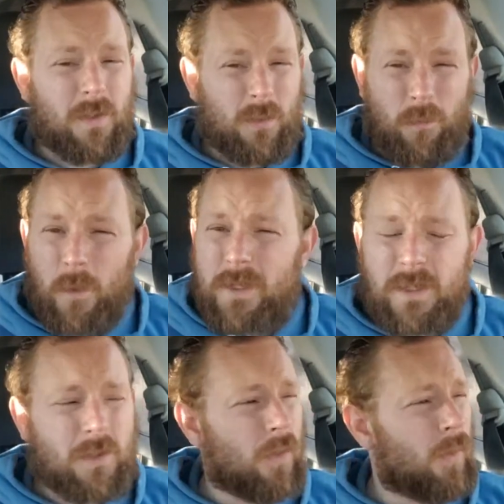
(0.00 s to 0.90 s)
It was
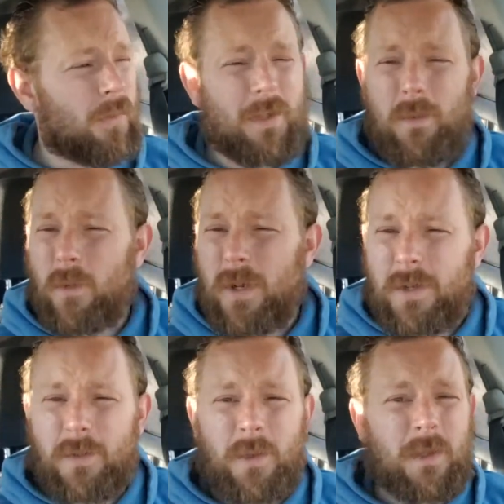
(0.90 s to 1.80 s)
freezing cold, didn't want to
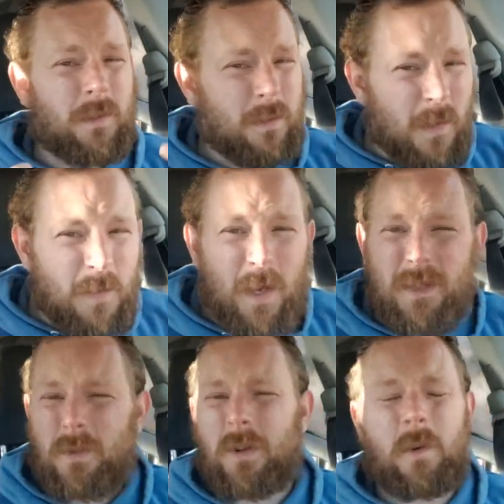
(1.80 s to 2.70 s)
do it. The
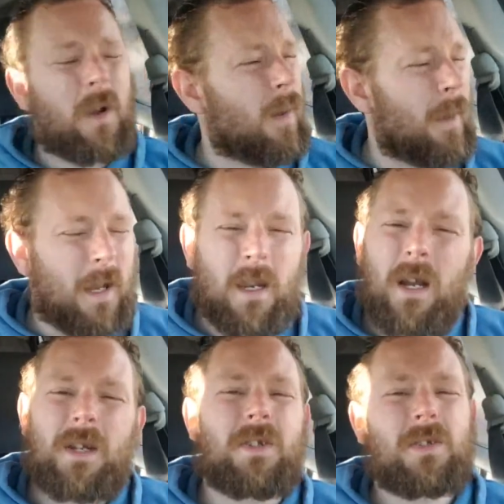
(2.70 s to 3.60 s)
thoughts were going, oh my
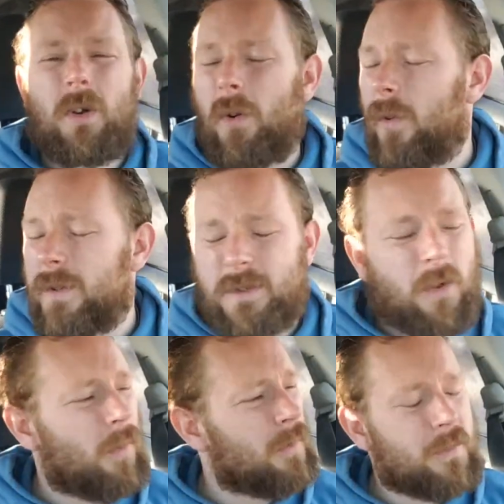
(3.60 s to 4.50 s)
gosh, it's cold, it's
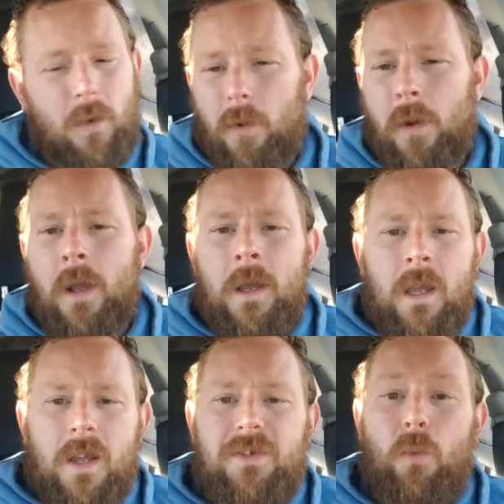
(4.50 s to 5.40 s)
cold, it's cold.
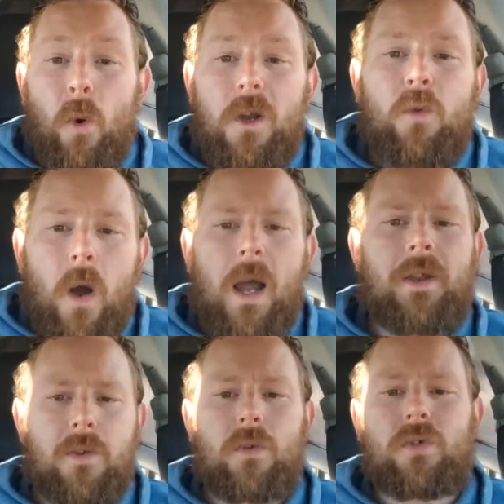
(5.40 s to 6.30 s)
And so what do I
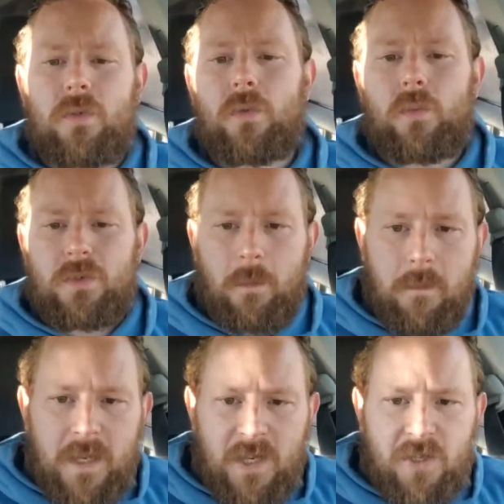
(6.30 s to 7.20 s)
do to
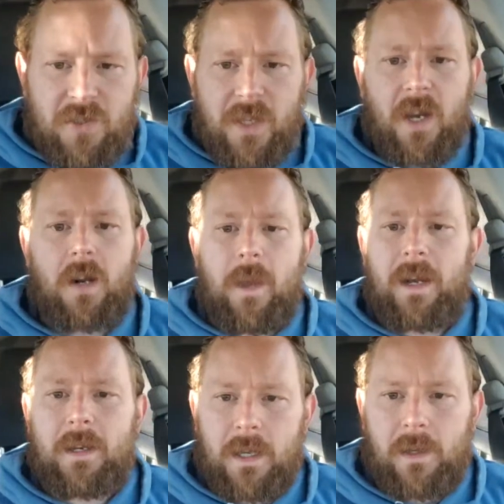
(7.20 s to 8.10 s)
diminish the
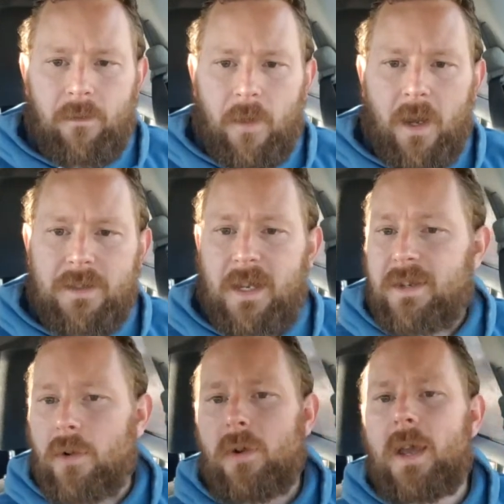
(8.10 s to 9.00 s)
automatic negative thoughts? I
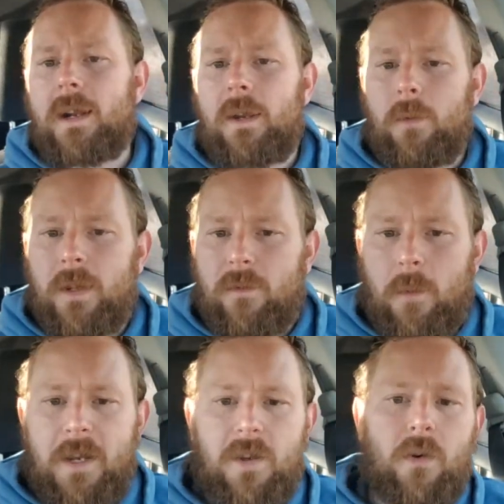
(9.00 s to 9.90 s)
don't know how to get rid of them.
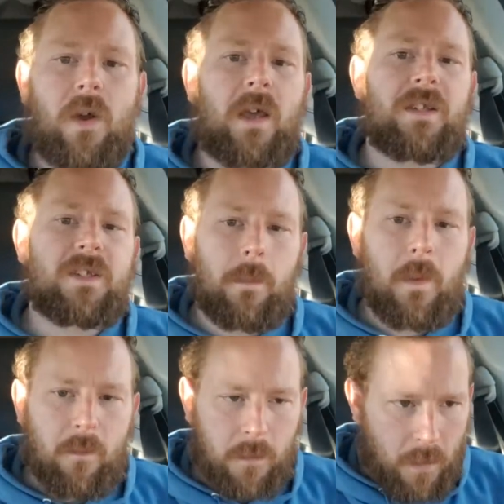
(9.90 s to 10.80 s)
I don't know how to stop
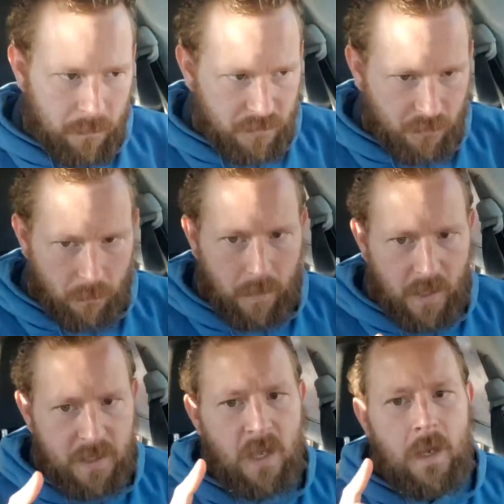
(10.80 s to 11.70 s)
them from coming to your
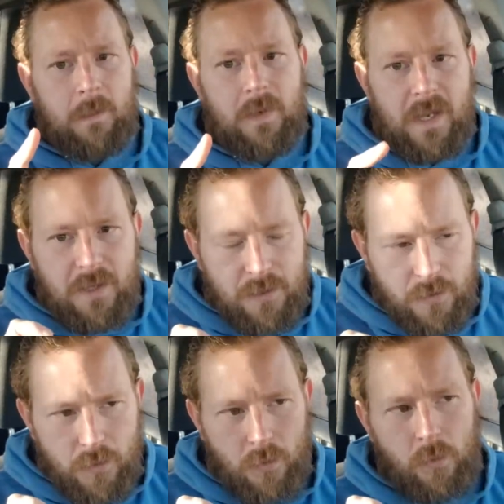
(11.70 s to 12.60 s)
mind, but I
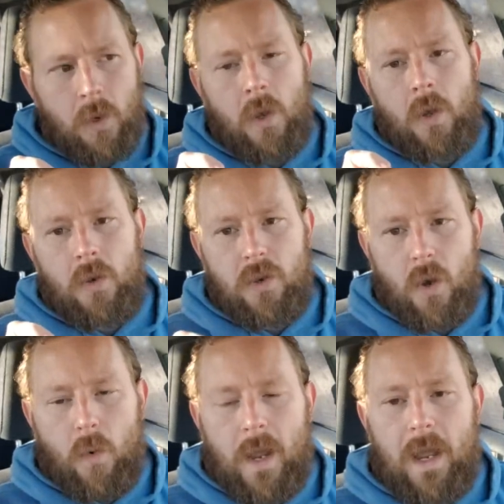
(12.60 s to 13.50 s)
do
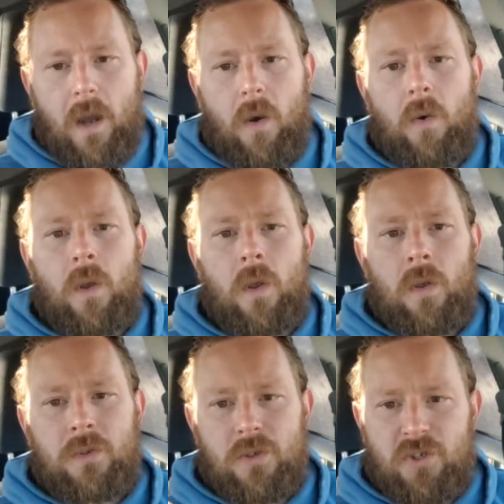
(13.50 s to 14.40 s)
know how
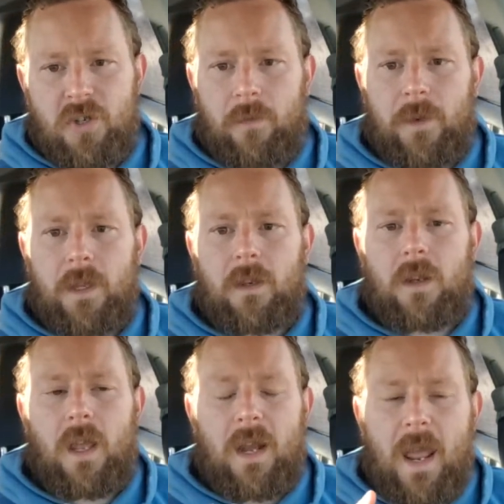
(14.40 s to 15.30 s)
to shift it.
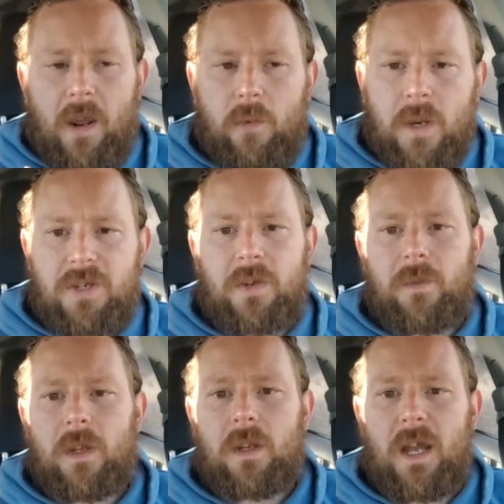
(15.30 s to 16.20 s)
And how do I
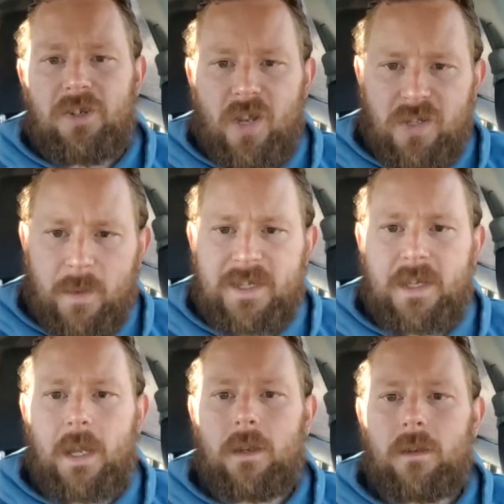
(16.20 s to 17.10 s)
shift it? I change my
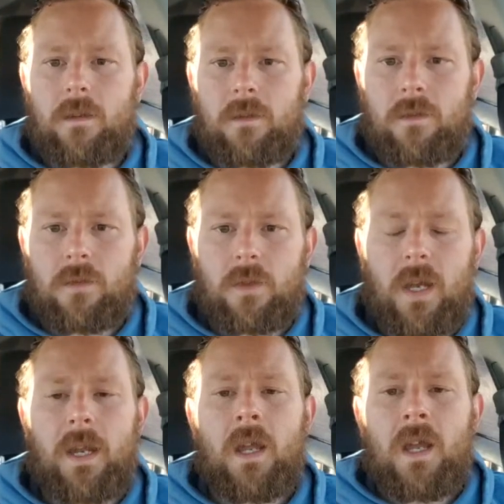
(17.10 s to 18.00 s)
state,
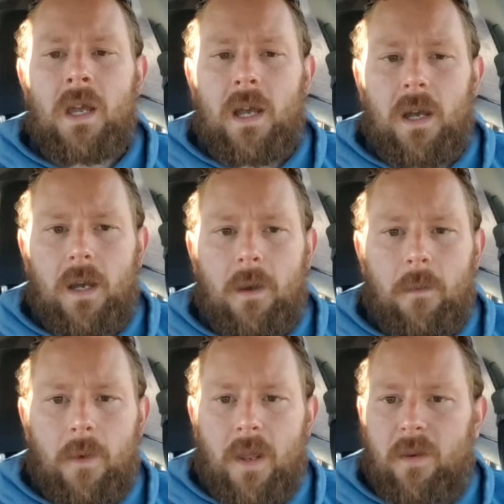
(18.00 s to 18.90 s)
okay?
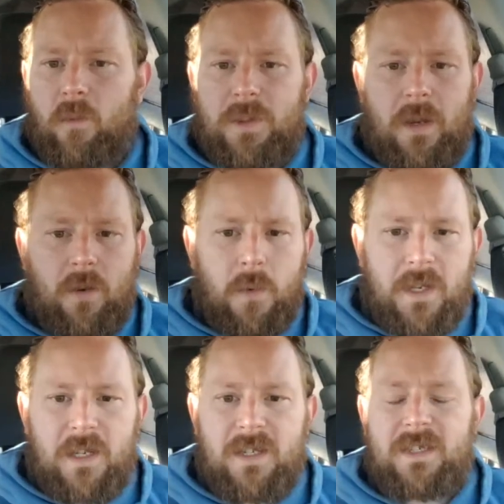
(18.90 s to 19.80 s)
And without
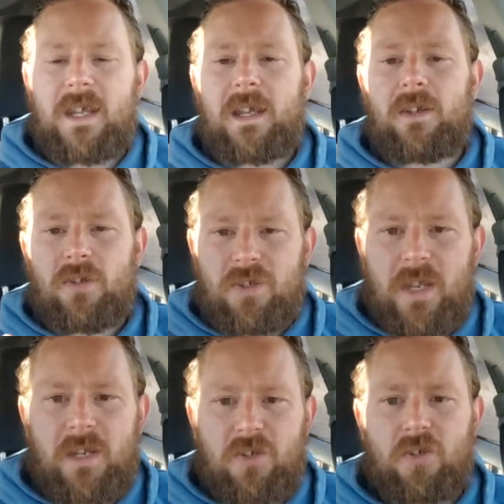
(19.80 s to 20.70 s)
going into state, your
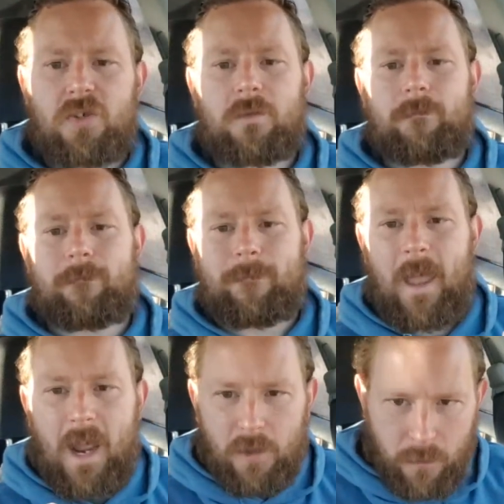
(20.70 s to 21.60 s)
state is just
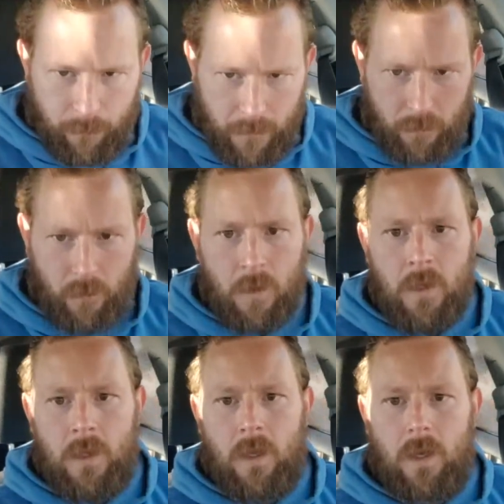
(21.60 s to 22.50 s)
how you feel.
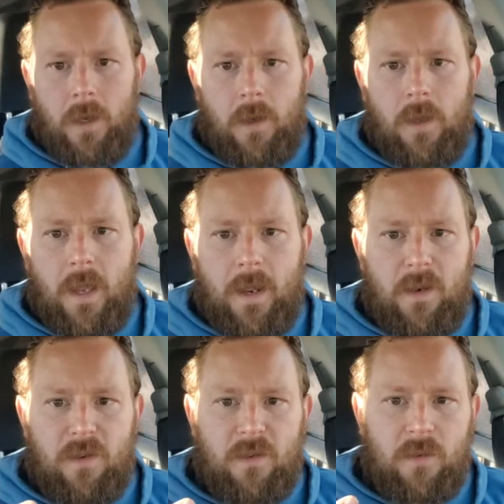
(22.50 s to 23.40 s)

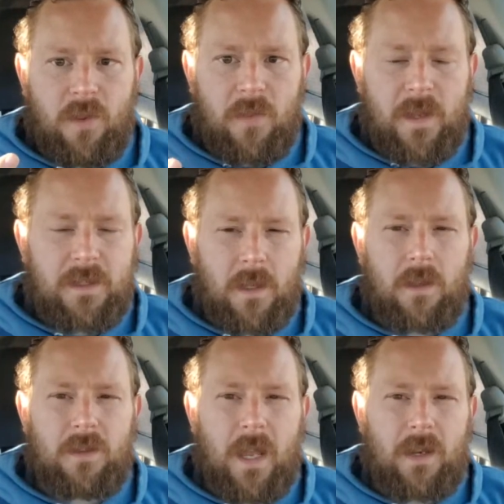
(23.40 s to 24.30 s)
And the things
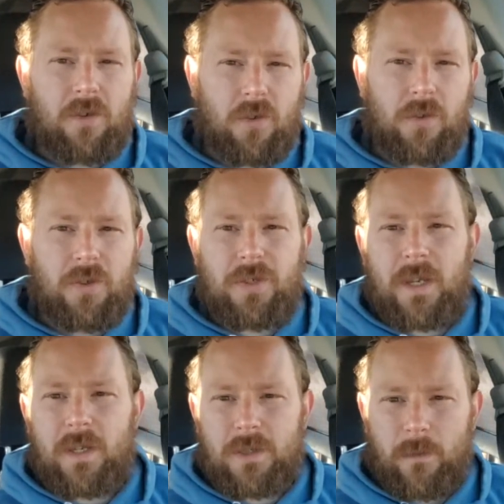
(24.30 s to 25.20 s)
that control your
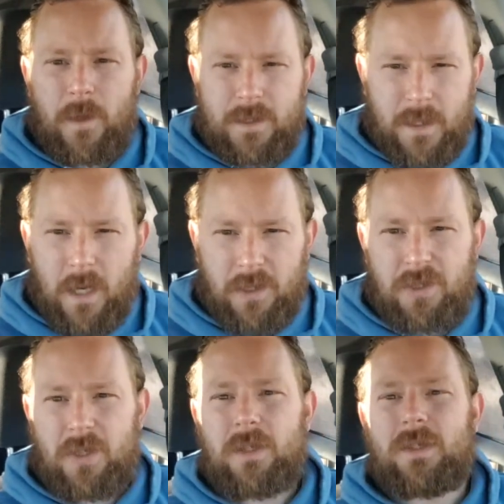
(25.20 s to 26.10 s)
state is your physiology.